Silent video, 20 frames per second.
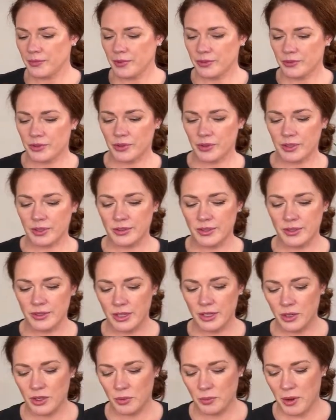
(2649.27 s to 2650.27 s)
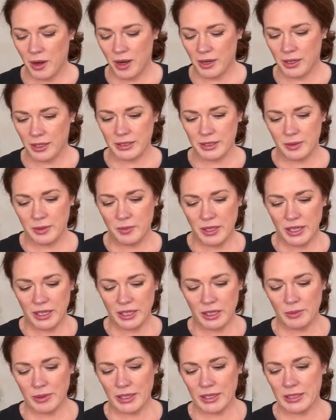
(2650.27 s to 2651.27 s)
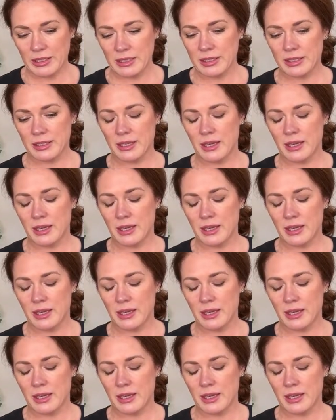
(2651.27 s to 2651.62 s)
So this is a new product to me anyways.